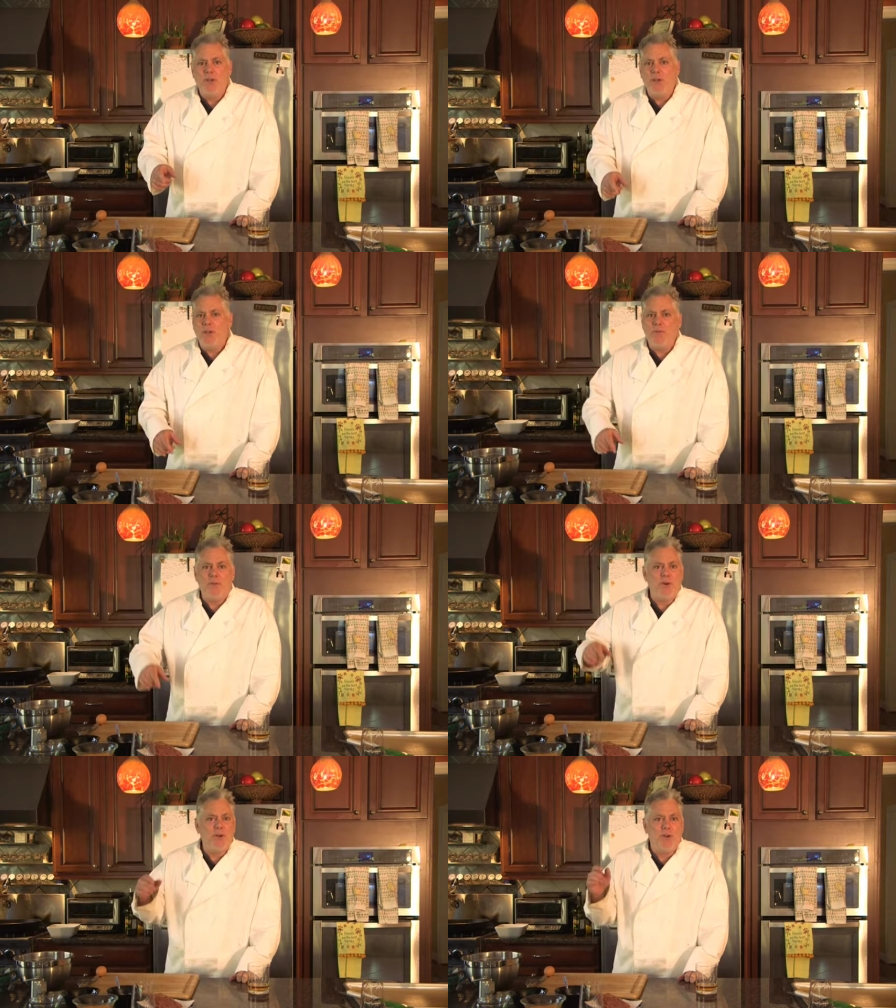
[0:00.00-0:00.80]
if
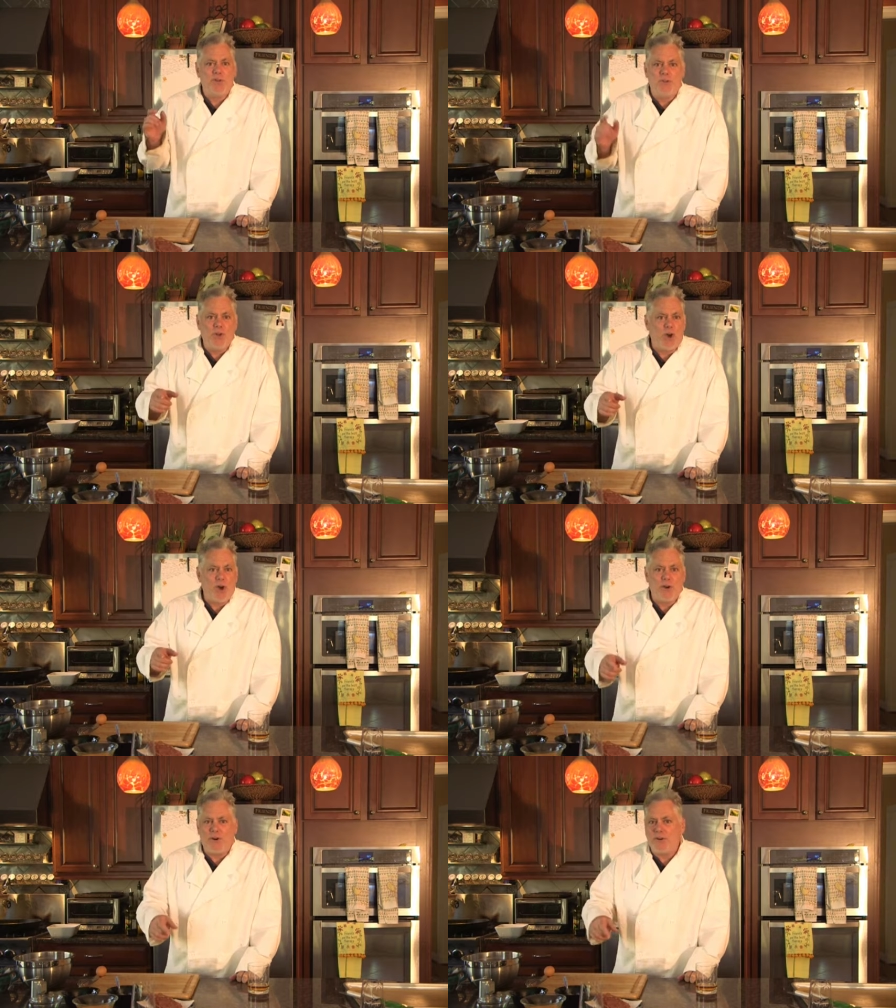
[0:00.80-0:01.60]
you're a
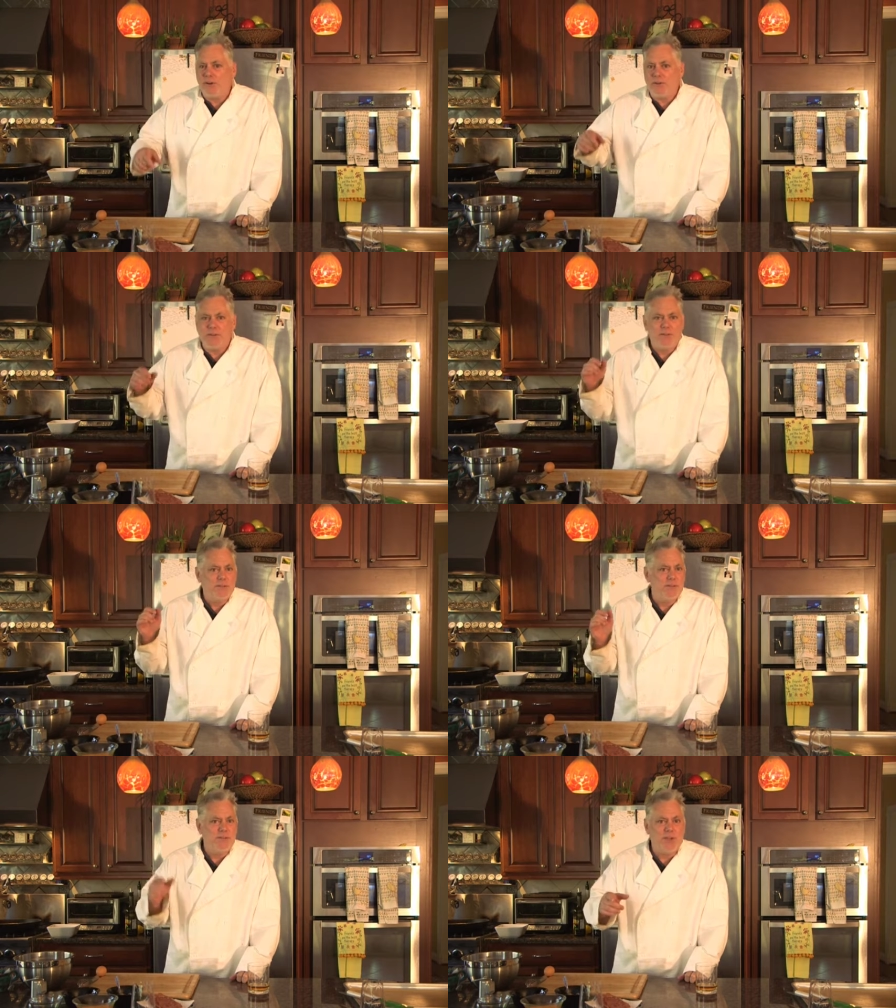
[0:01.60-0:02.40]
daughter,
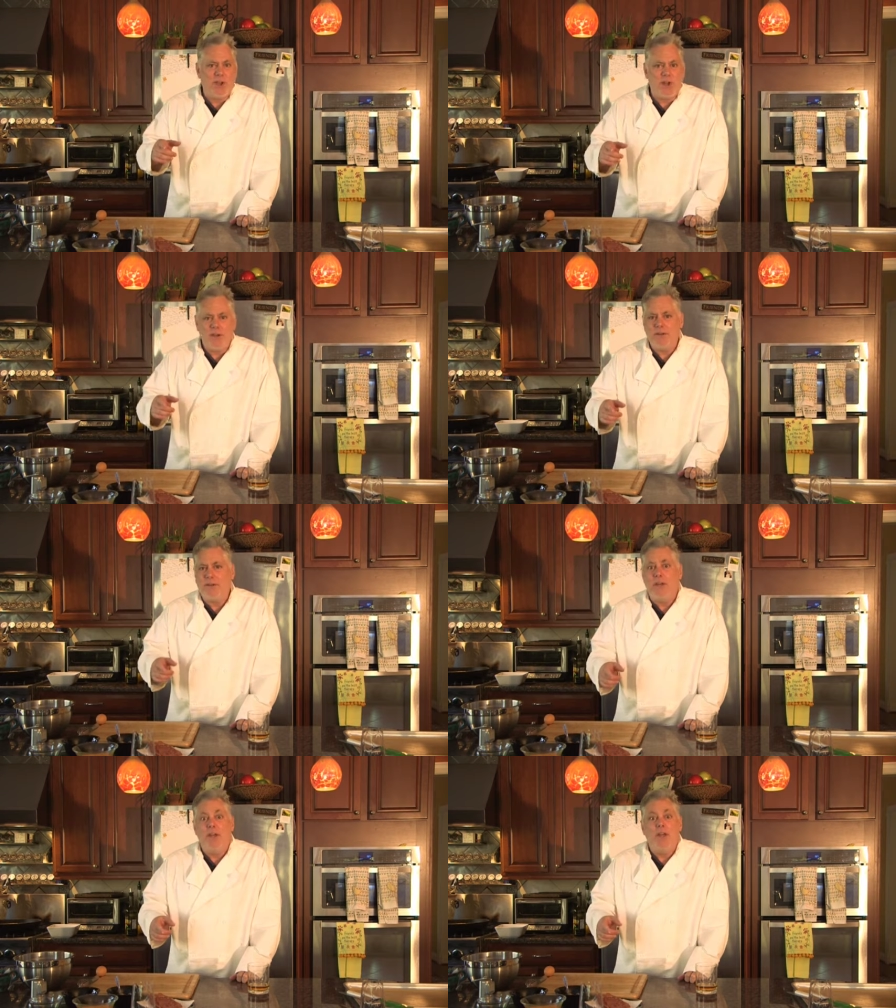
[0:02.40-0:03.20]
son,
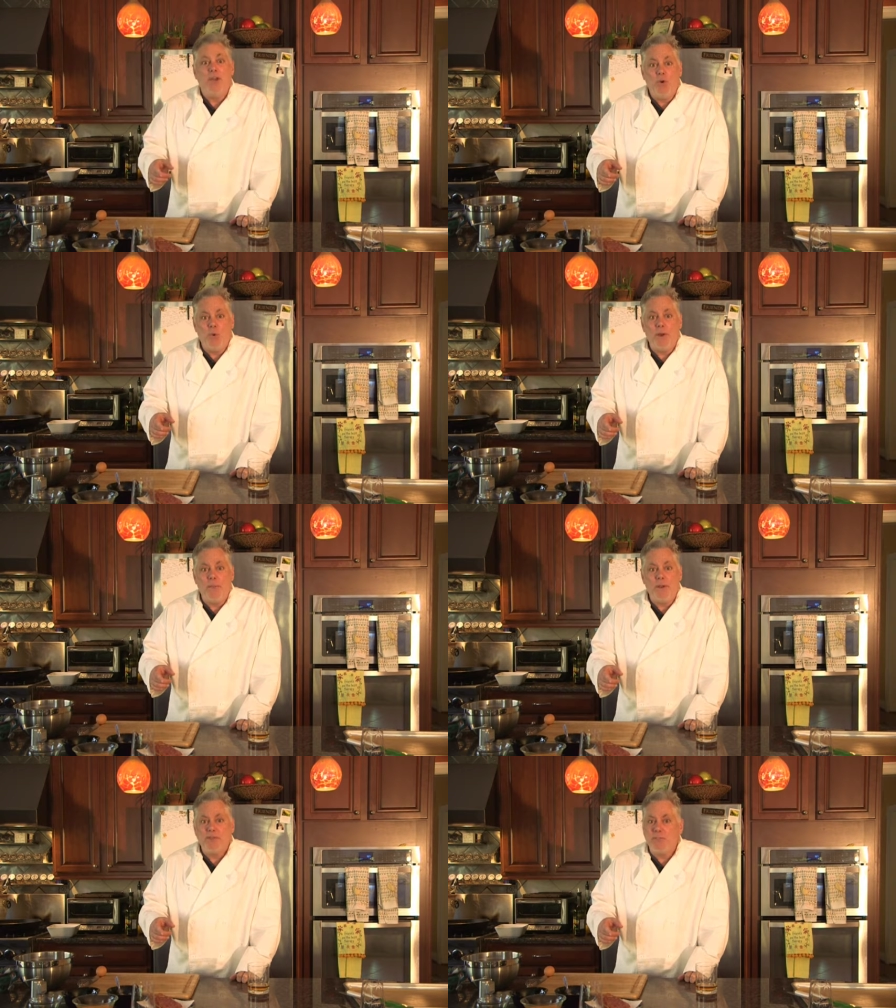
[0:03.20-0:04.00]
and you want to
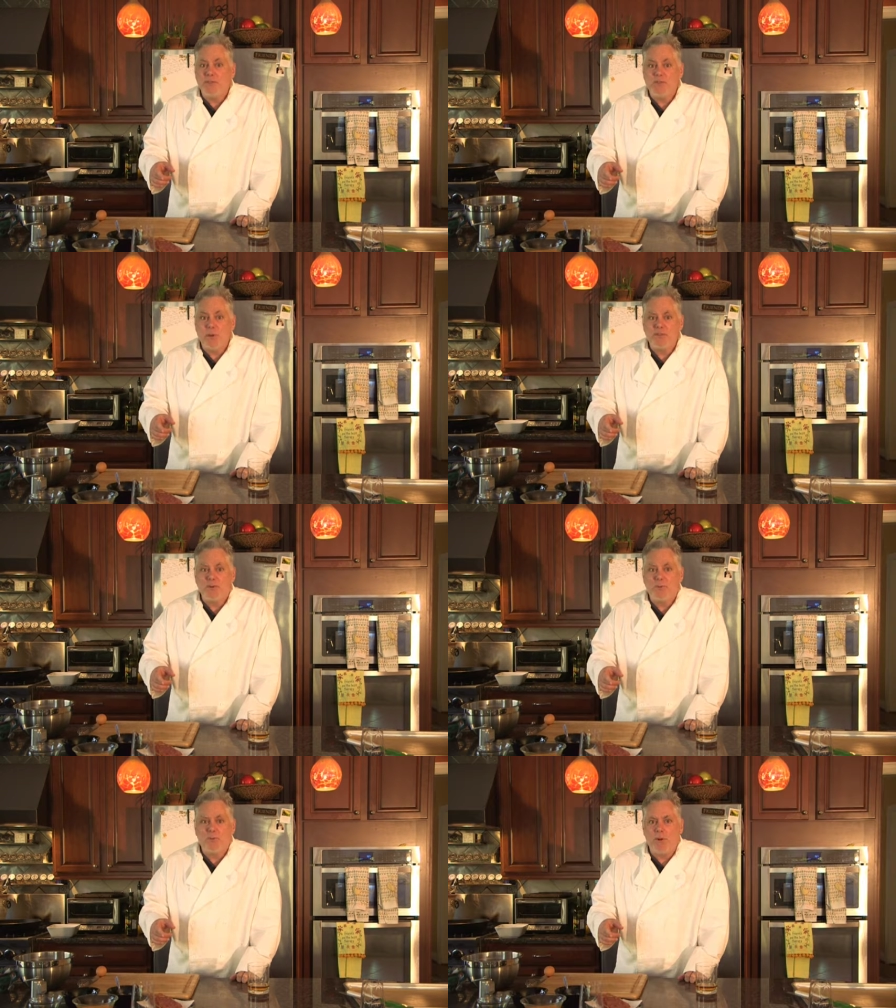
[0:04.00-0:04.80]
make something special
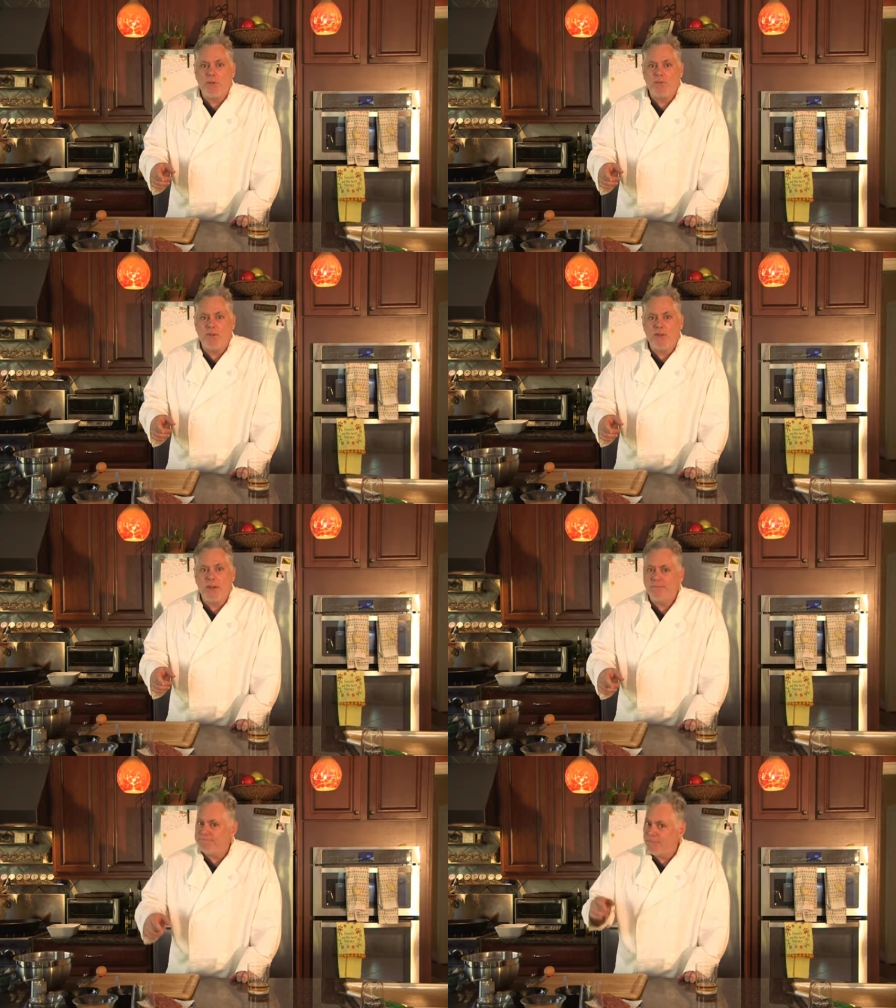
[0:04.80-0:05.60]
for Mother's
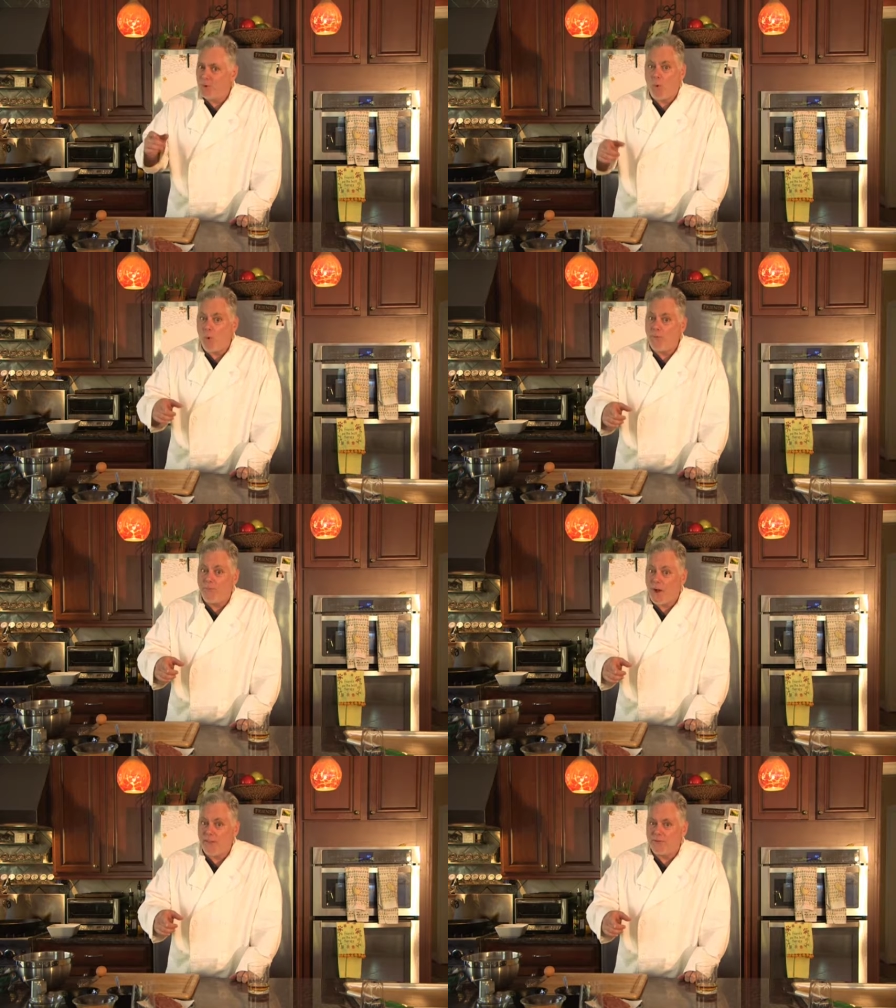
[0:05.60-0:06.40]
Day, or
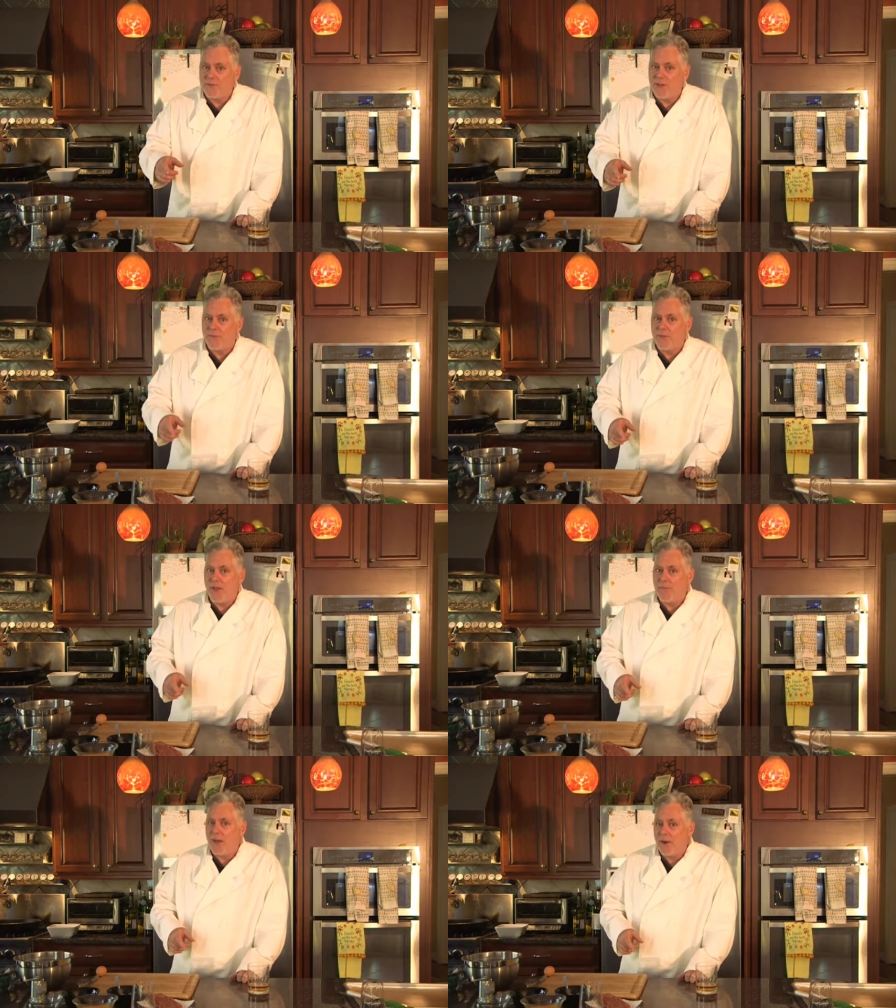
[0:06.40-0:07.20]
Father's Day for that
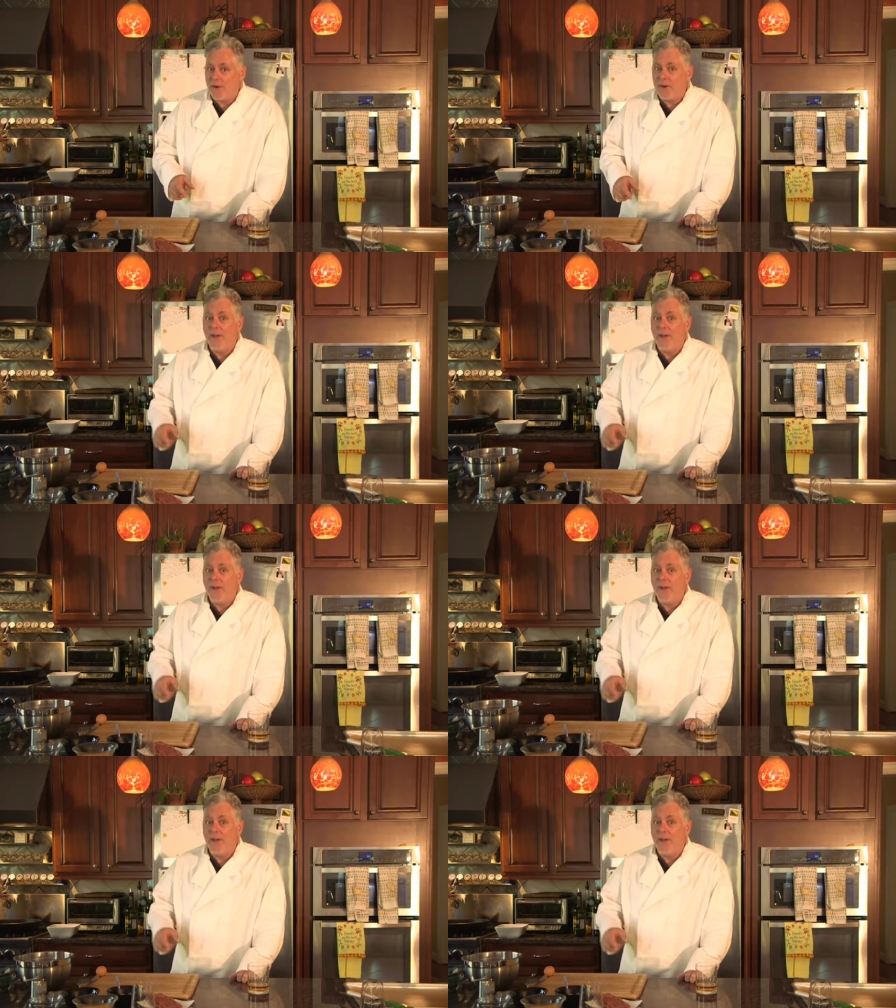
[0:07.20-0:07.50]
matter,